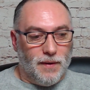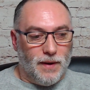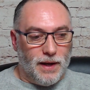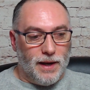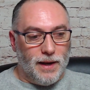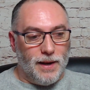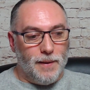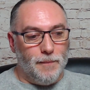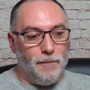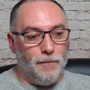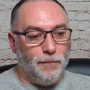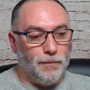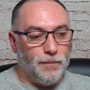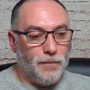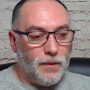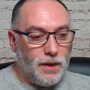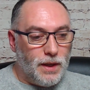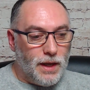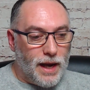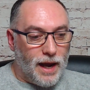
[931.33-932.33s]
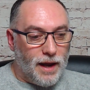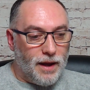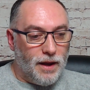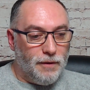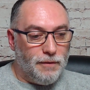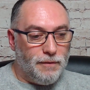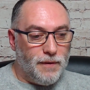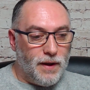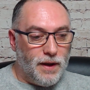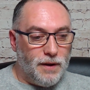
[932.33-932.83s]
yeah,
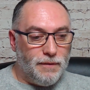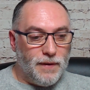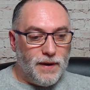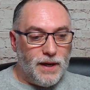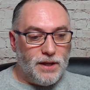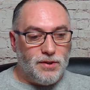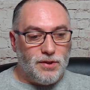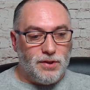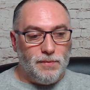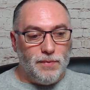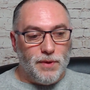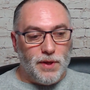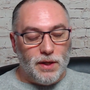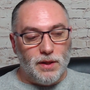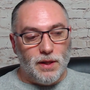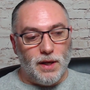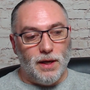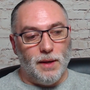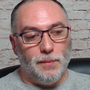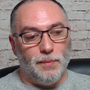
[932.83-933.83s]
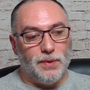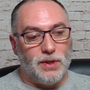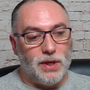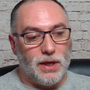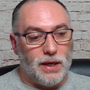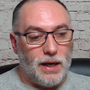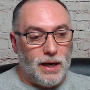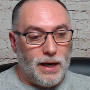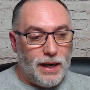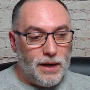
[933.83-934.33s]
if it is something that you're
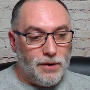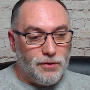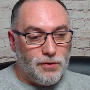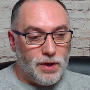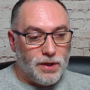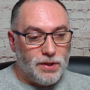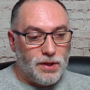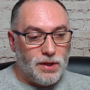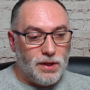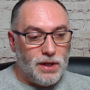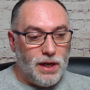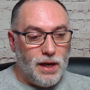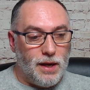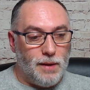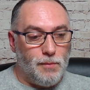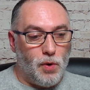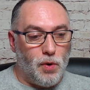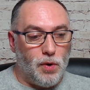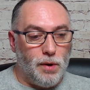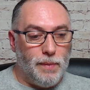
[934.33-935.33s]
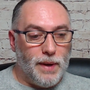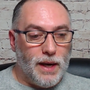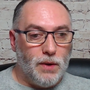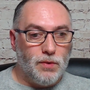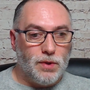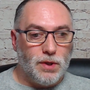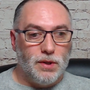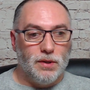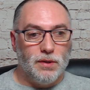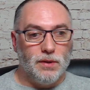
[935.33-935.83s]
particularly interested to hear more
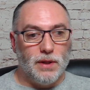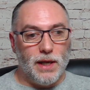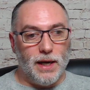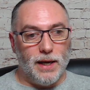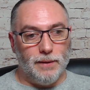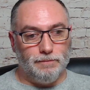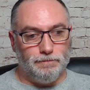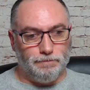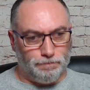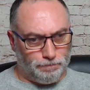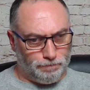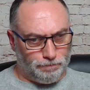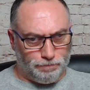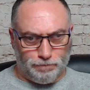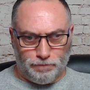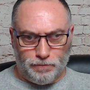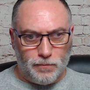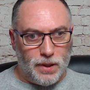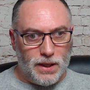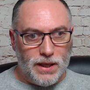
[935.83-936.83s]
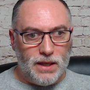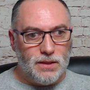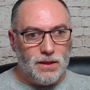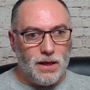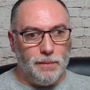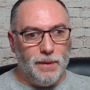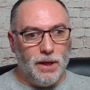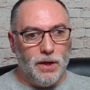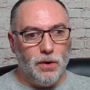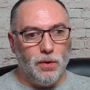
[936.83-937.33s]
about, then please
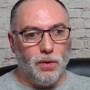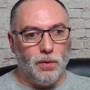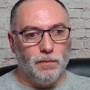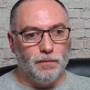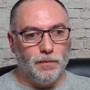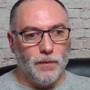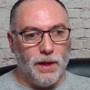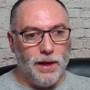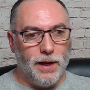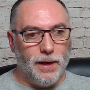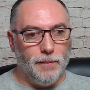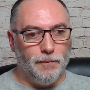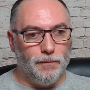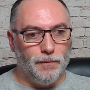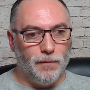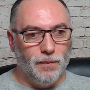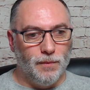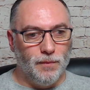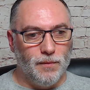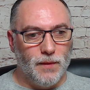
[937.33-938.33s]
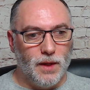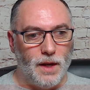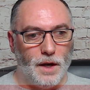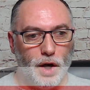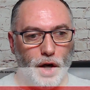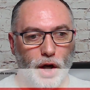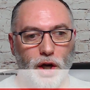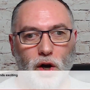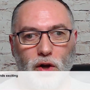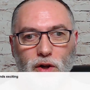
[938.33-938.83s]
let me know.
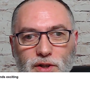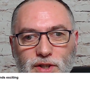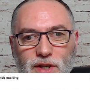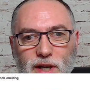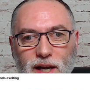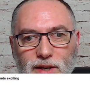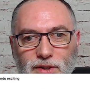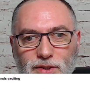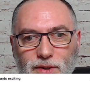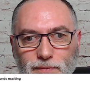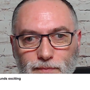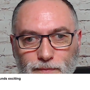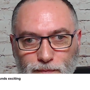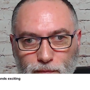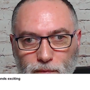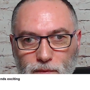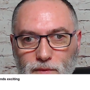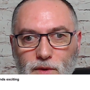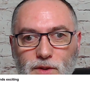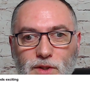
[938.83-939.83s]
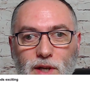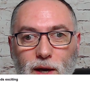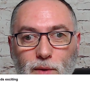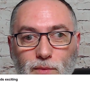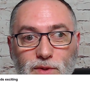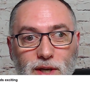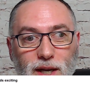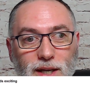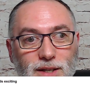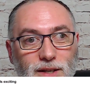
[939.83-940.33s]
Nicole says,
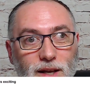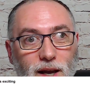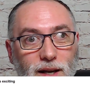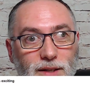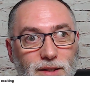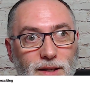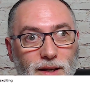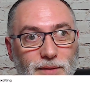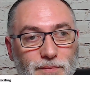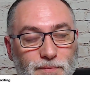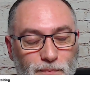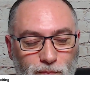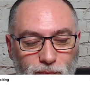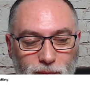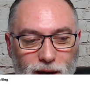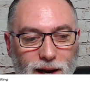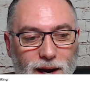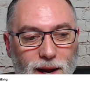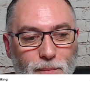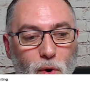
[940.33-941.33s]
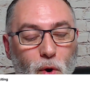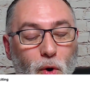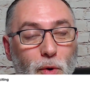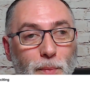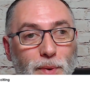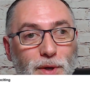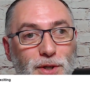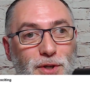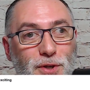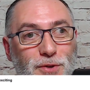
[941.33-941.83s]
sounds exciting. And I'm
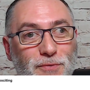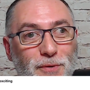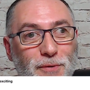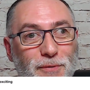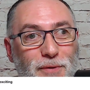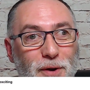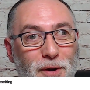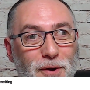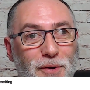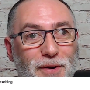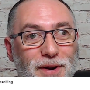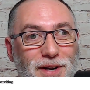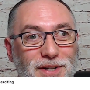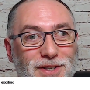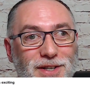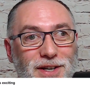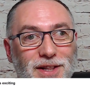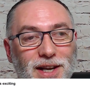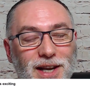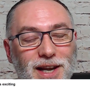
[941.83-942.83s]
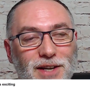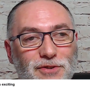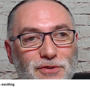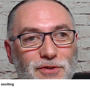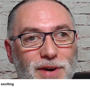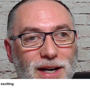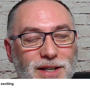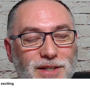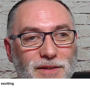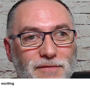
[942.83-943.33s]
hoping she's referring to the
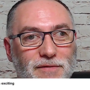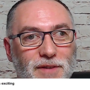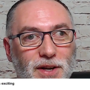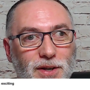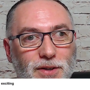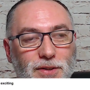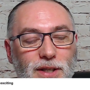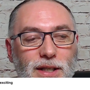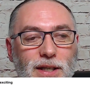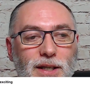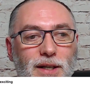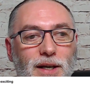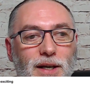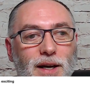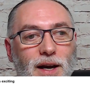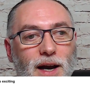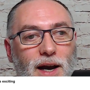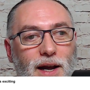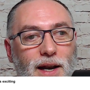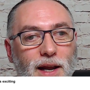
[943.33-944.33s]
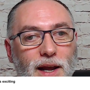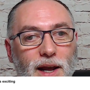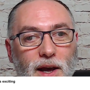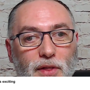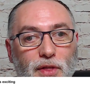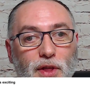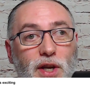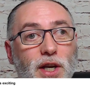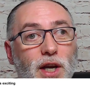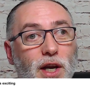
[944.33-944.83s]
interactive video. And I
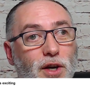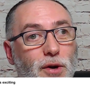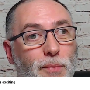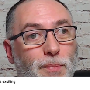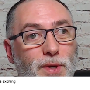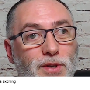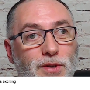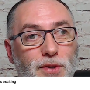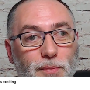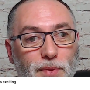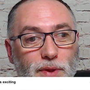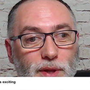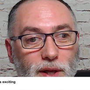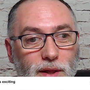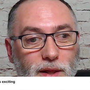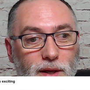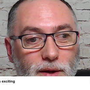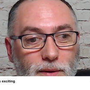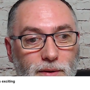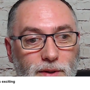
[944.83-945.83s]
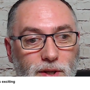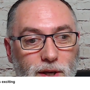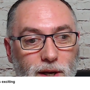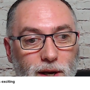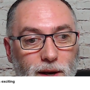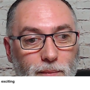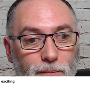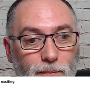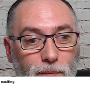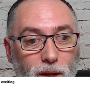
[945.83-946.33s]
think it could be something that,
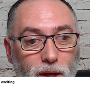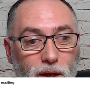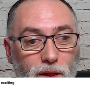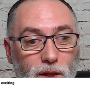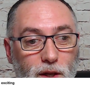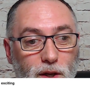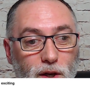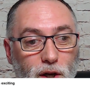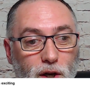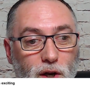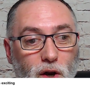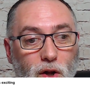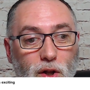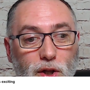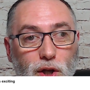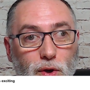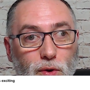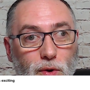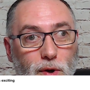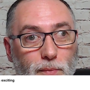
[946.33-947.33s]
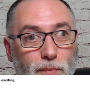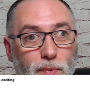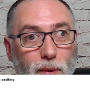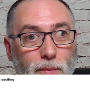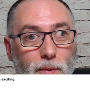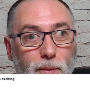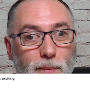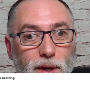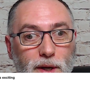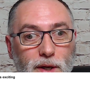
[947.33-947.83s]
that Nicole, you could
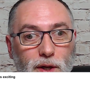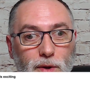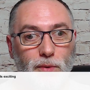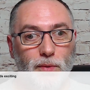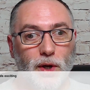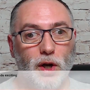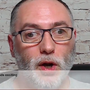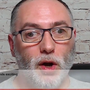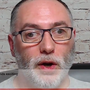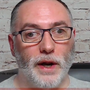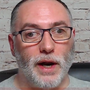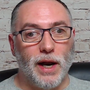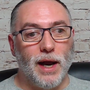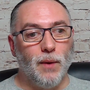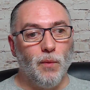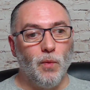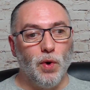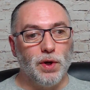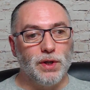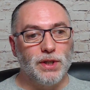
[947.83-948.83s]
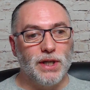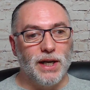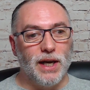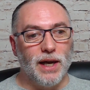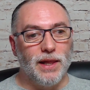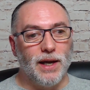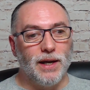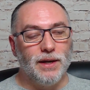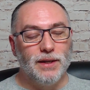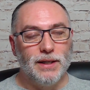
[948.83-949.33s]
probably do. Nicole and I work
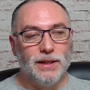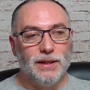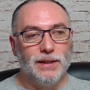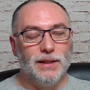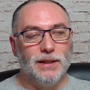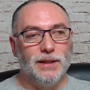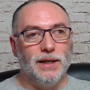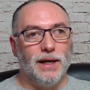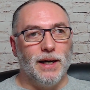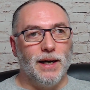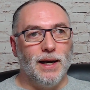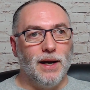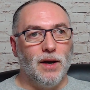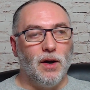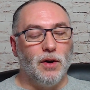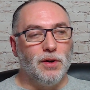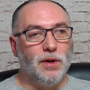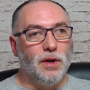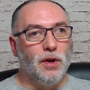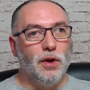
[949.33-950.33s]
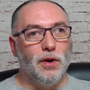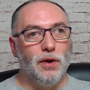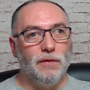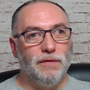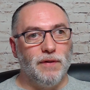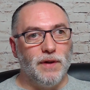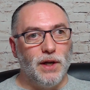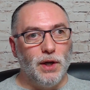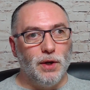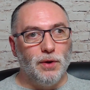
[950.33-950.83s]
together on her
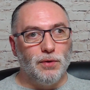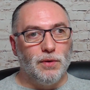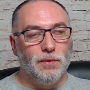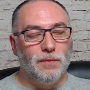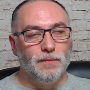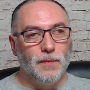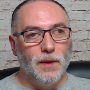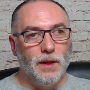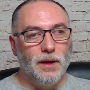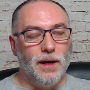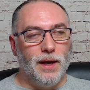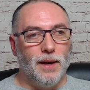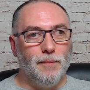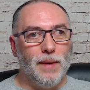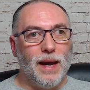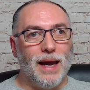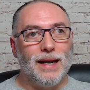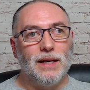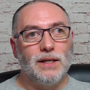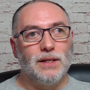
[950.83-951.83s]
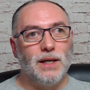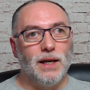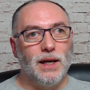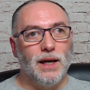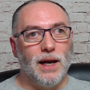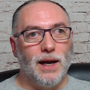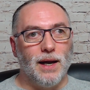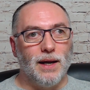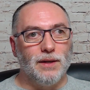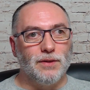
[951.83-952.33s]
video
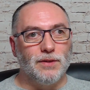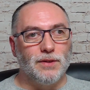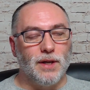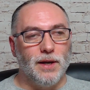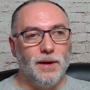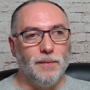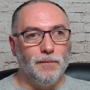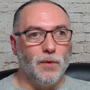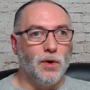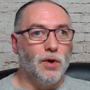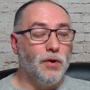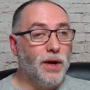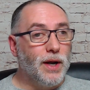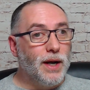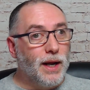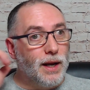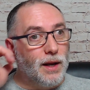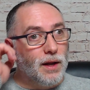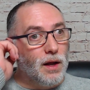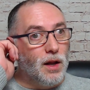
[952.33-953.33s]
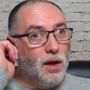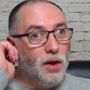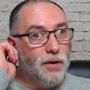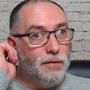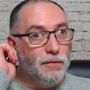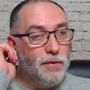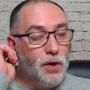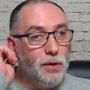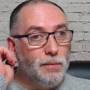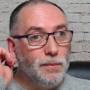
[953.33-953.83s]
editing and creating a lot
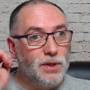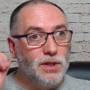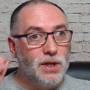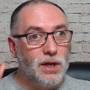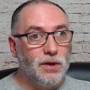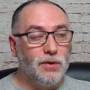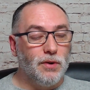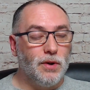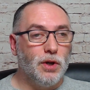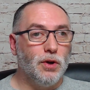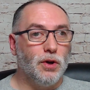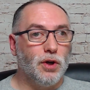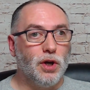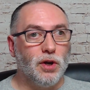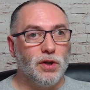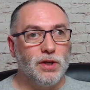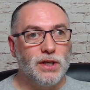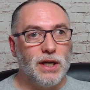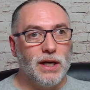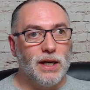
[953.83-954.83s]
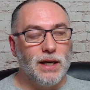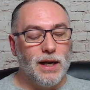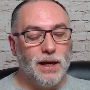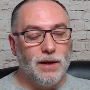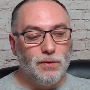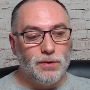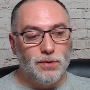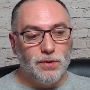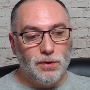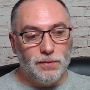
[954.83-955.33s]
of her material, her content
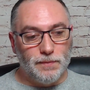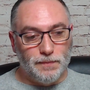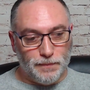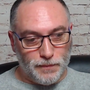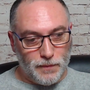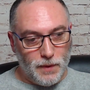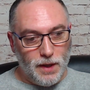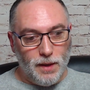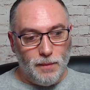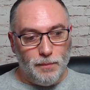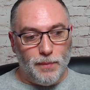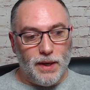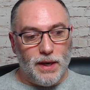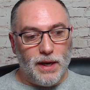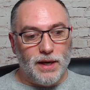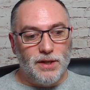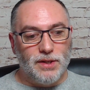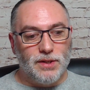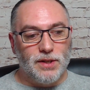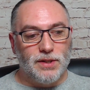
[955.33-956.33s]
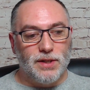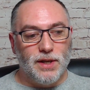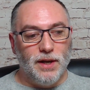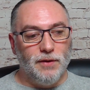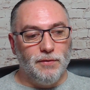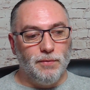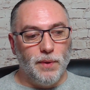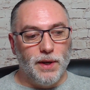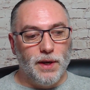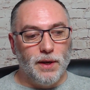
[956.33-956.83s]
now. So it'd be nice to see
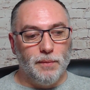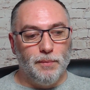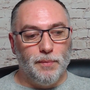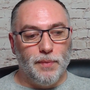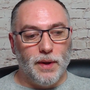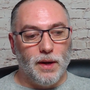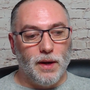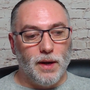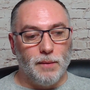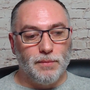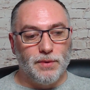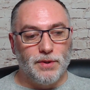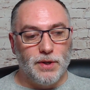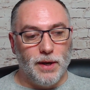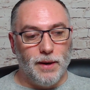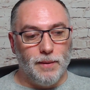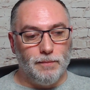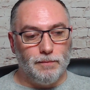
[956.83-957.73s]
if we could perhaps